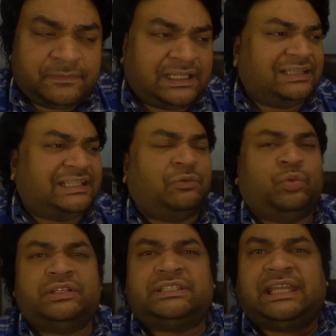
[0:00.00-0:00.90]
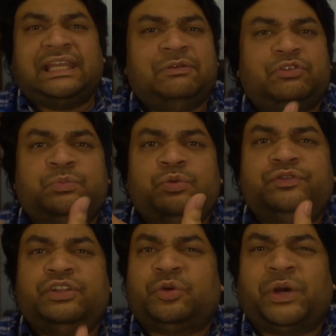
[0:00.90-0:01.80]
And then once again, he was
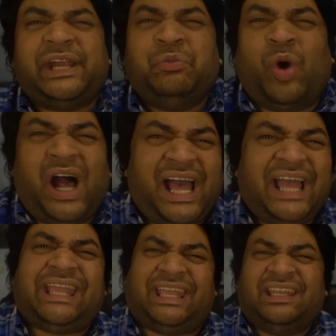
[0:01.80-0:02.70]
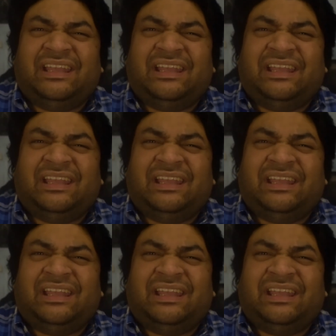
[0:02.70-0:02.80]
moved to the right. Why?